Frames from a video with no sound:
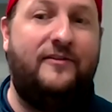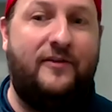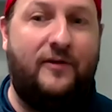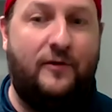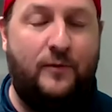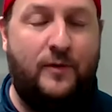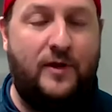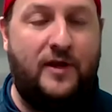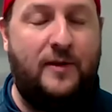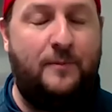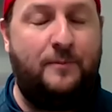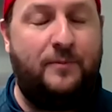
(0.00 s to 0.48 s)
So
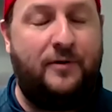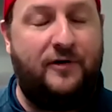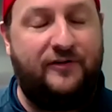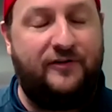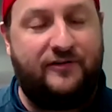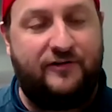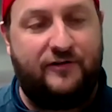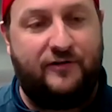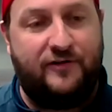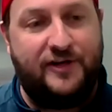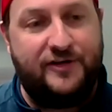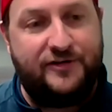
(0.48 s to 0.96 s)
when a
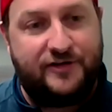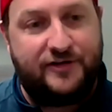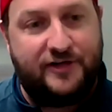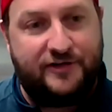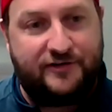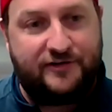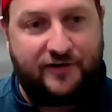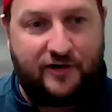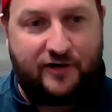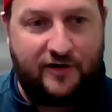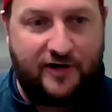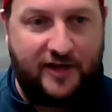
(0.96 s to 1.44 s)
personal injury
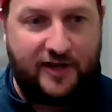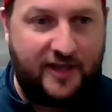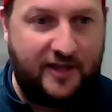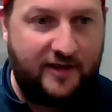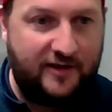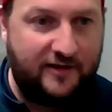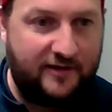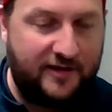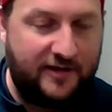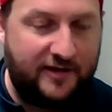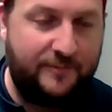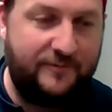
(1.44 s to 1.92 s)

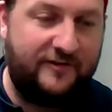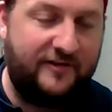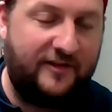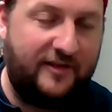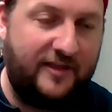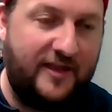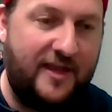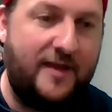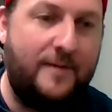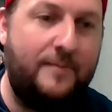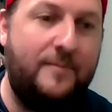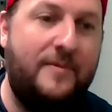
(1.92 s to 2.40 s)
attorney comes to
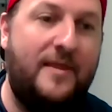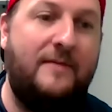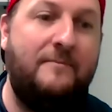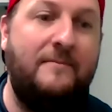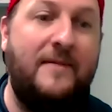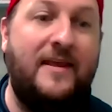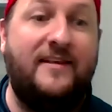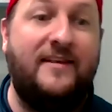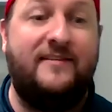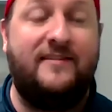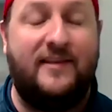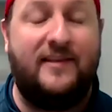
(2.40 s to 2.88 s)
them, they
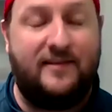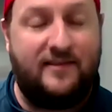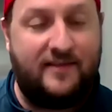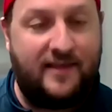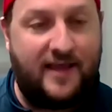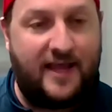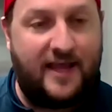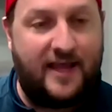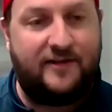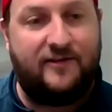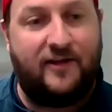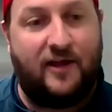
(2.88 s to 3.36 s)
may send
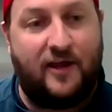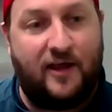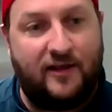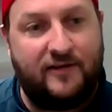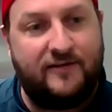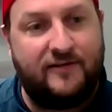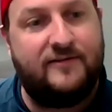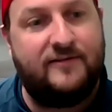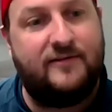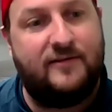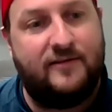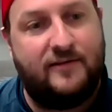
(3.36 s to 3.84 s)
that to
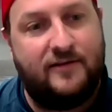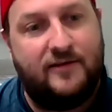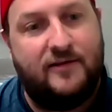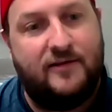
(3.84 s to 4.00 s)
us.